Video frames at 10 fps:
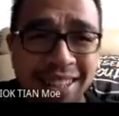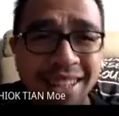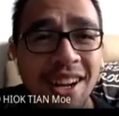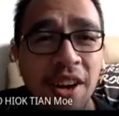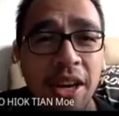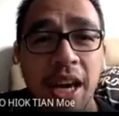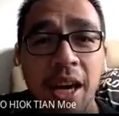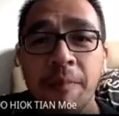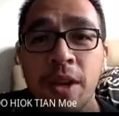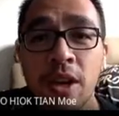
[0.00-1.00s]

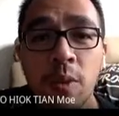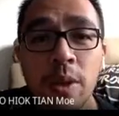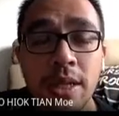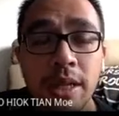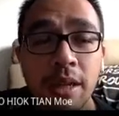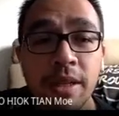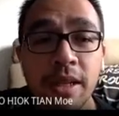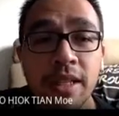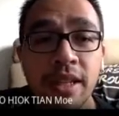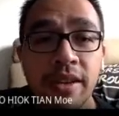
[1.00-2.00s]
Okay, which statement
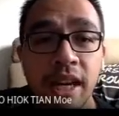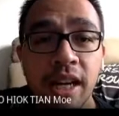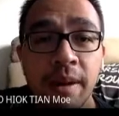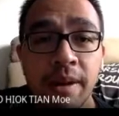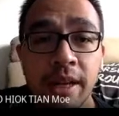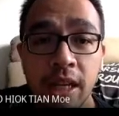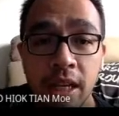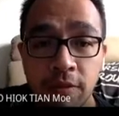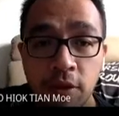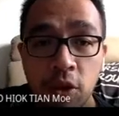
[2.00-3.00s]
is correct about the heat
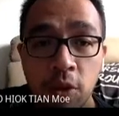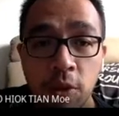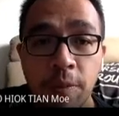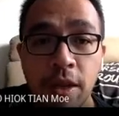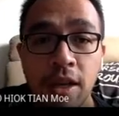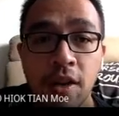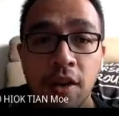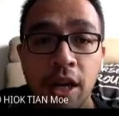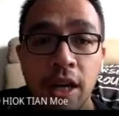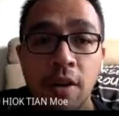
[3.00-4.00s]
flow?
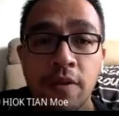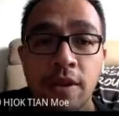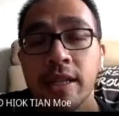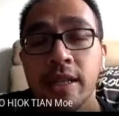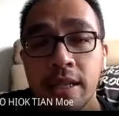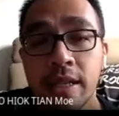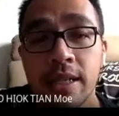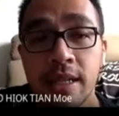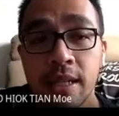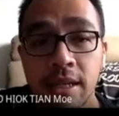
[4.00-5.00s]
Okay, obviously the
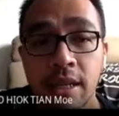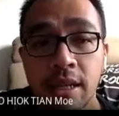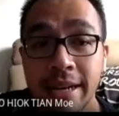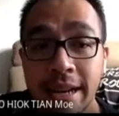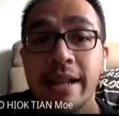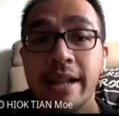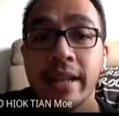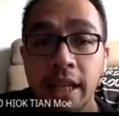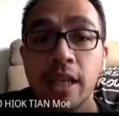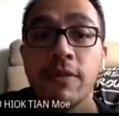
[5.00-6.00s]
answer is this. Net
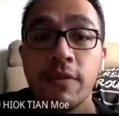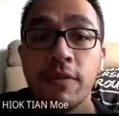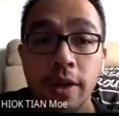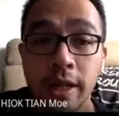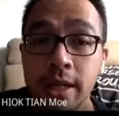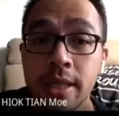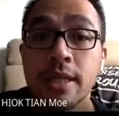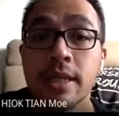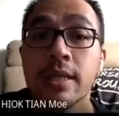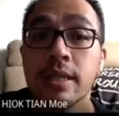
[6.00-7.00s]
heat flow
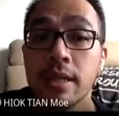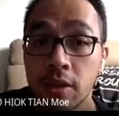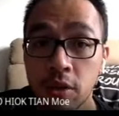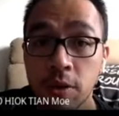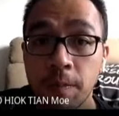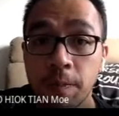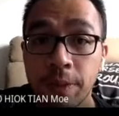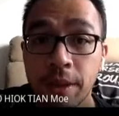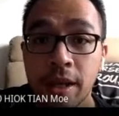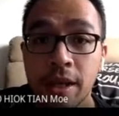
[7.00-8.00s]
is 0.
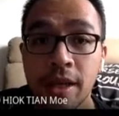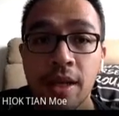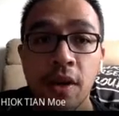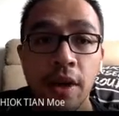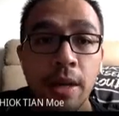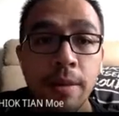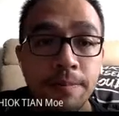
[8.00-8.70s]
Okay.